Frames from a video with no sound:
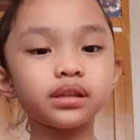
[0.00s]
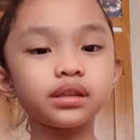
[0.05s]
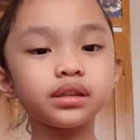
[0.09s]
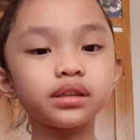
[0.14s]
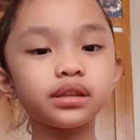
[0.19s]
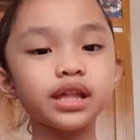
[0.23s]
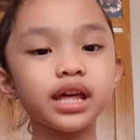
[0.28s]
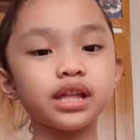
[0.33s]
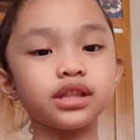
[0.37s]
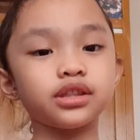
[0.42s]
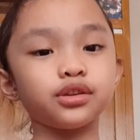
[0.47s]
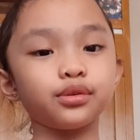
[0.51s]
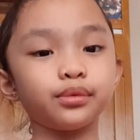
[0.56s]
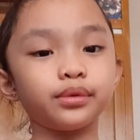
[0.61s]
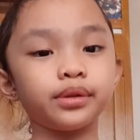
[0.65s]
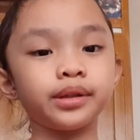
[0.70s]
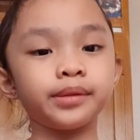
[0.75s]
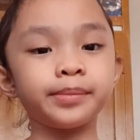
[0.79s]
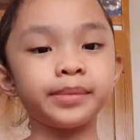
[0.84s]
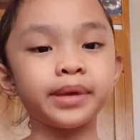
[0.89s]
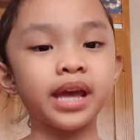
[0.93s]
Then you
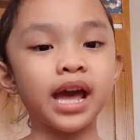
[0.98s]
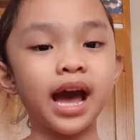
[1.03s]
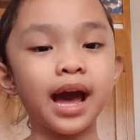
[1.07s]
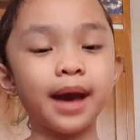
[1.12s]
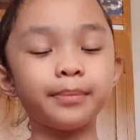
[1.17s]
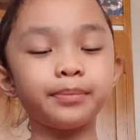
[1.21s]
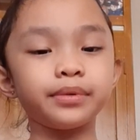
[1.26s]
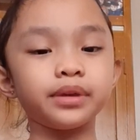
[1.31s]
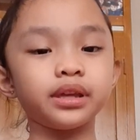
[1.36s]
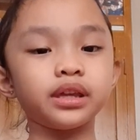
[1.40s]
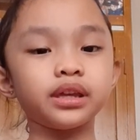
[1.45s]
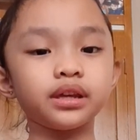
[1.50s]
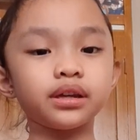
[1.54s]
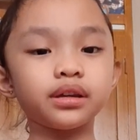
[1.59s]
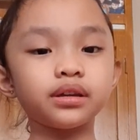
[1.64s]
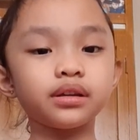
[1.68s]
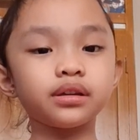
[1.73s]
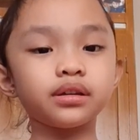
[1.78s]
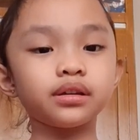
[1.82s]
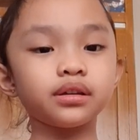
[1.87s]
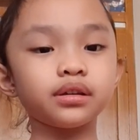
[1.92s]
will be happy."
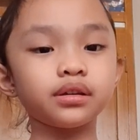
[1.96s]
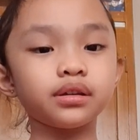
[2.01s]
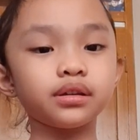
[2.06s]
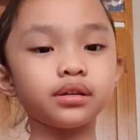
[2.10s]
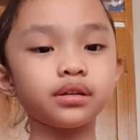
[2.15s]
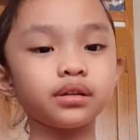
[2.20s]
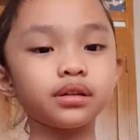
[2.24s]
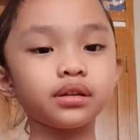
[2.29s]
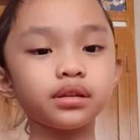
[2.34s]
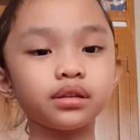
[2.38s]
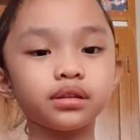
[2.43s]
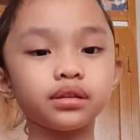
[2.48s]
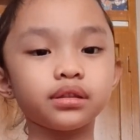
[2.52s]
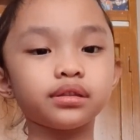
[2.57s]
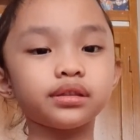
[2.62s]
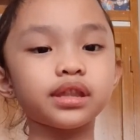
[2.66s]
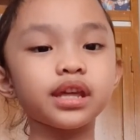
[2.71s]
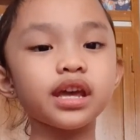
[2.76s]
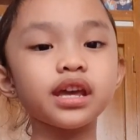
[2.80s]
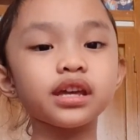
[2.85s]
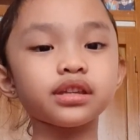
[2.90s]

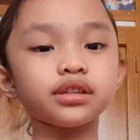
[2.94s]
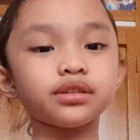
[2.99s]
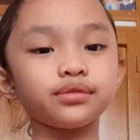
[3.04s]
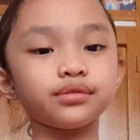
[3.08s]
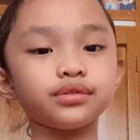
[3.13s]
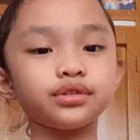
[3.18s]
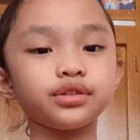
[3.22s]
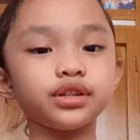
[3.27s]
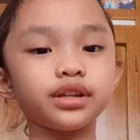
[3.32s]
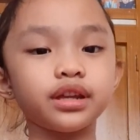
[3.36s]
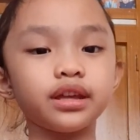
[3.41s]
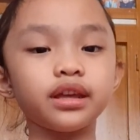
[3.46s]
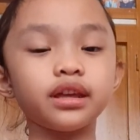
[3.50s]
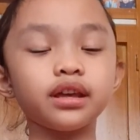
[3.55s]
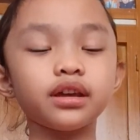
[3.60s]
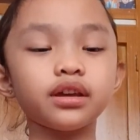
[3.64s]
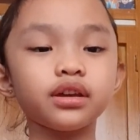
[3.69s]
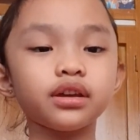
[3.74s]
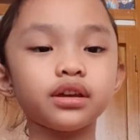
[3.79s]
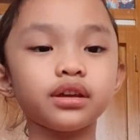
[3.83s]
"Thank you, tree."